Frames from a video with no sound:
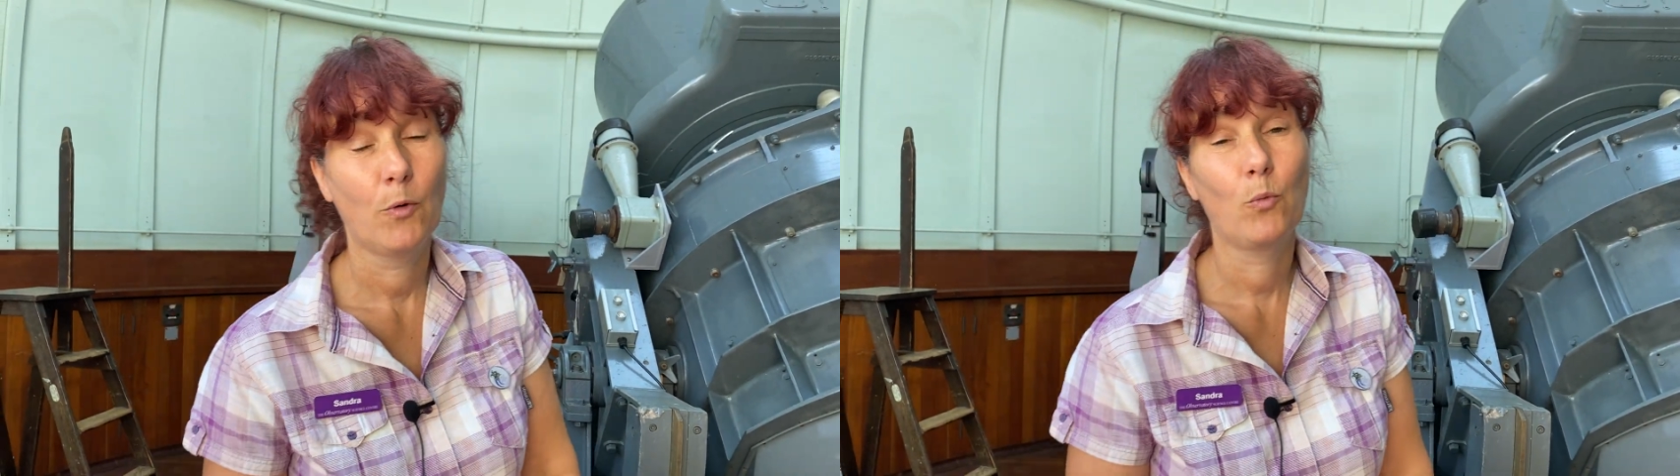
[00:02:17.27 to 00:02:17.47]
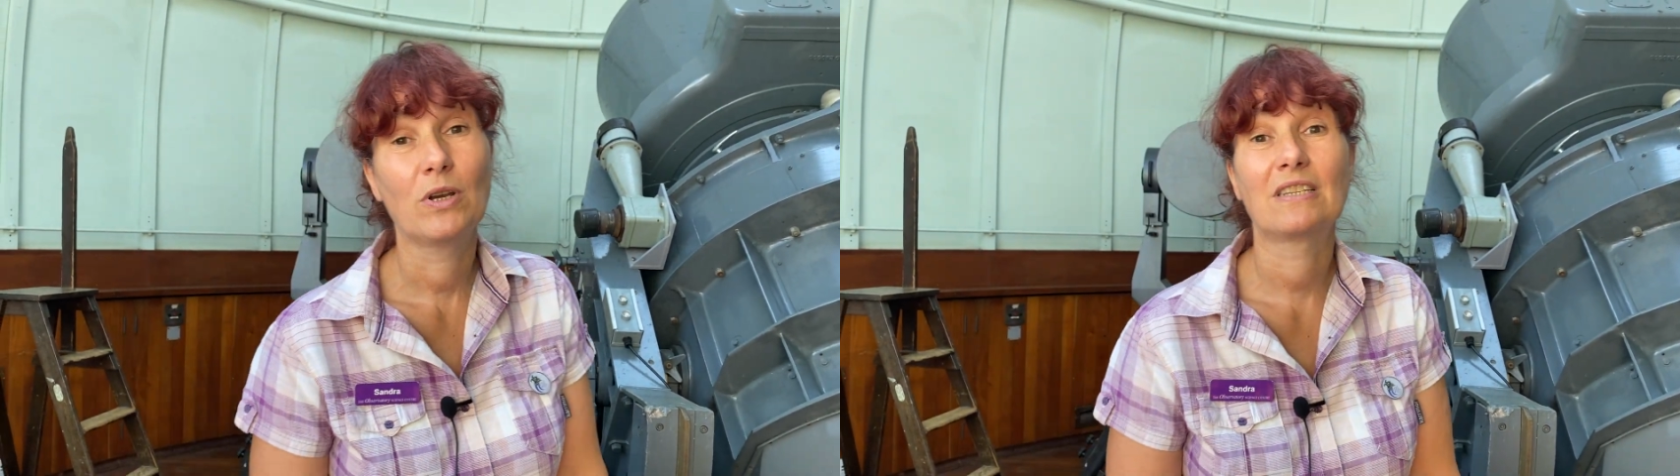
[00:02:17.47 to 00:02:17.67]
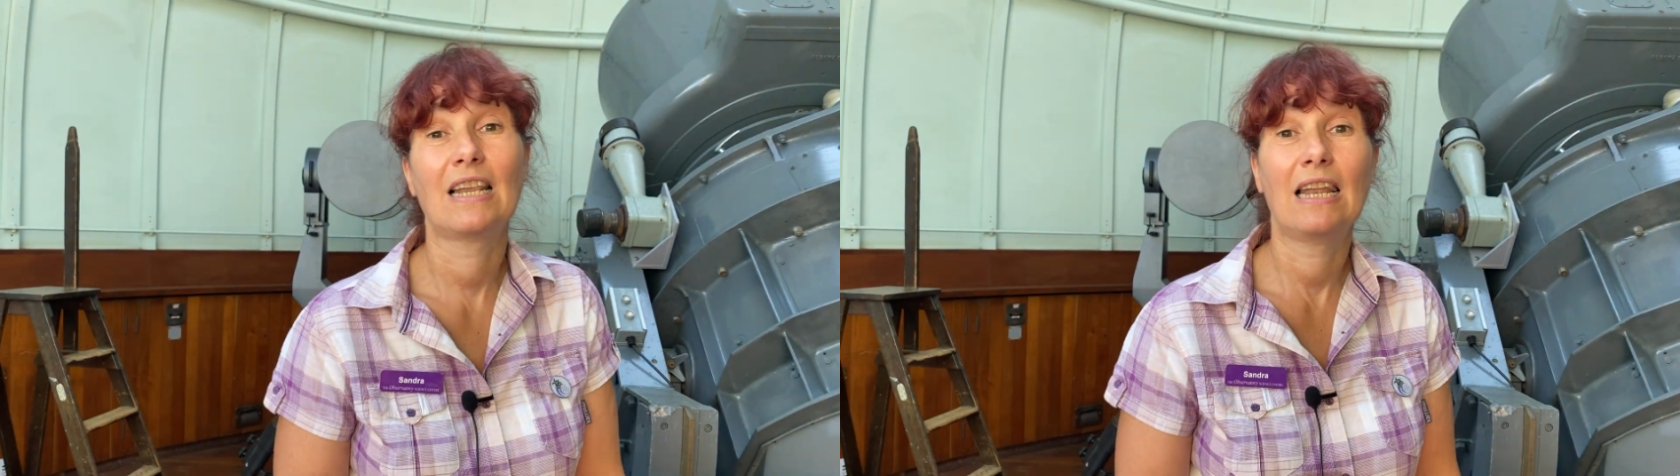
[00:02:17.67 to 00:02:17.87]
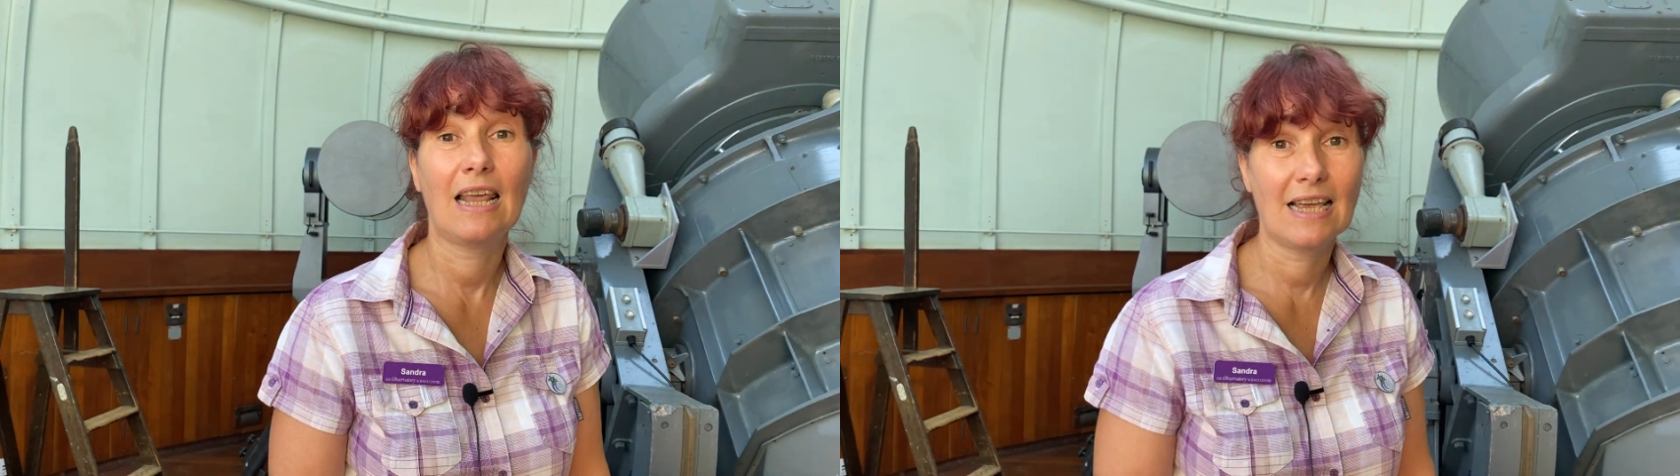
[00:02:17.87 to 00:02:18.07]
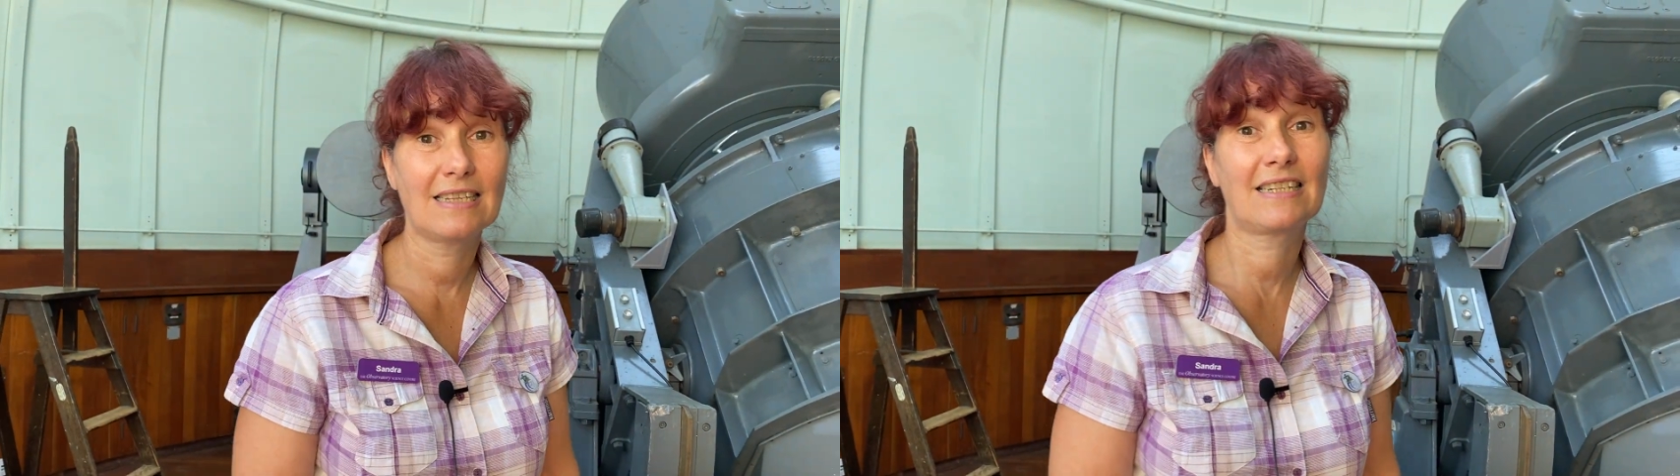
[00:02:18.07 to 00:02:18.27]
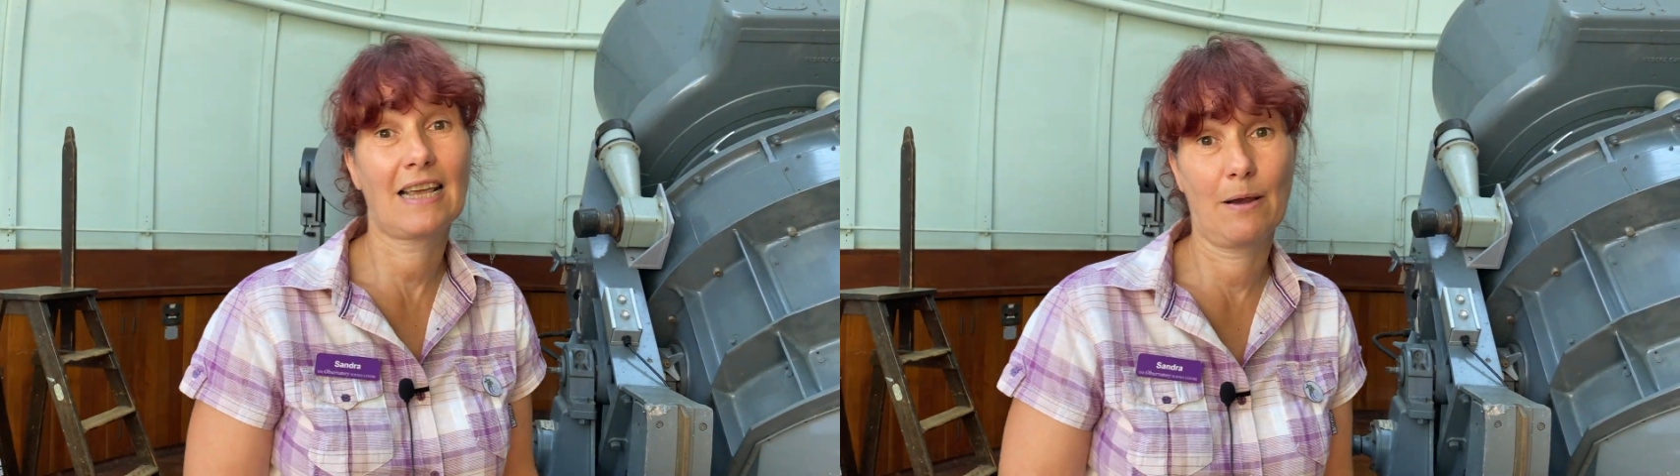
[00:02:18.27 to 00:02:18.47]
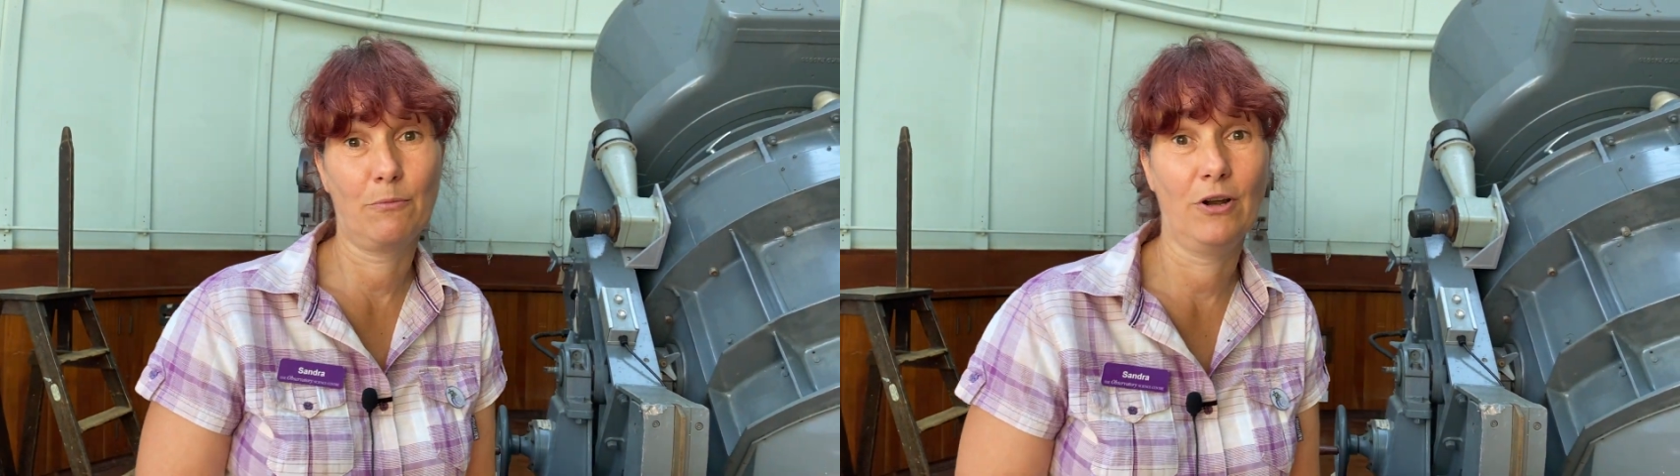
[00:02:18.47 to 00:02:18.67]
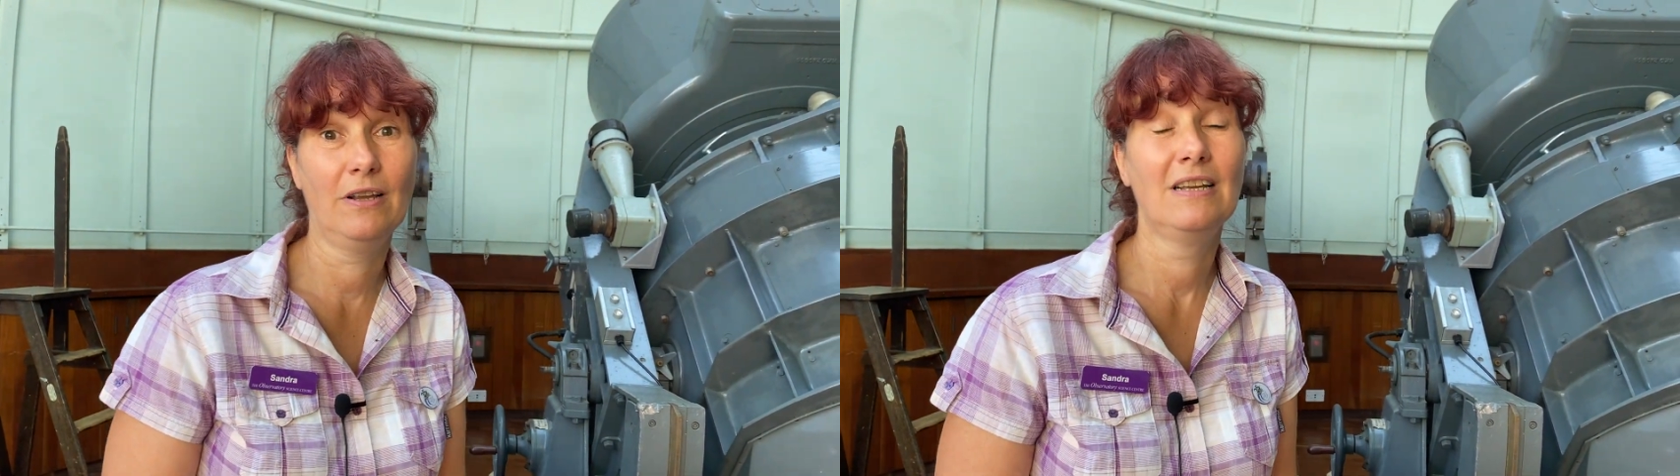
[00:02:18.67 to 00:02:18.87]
was the last camera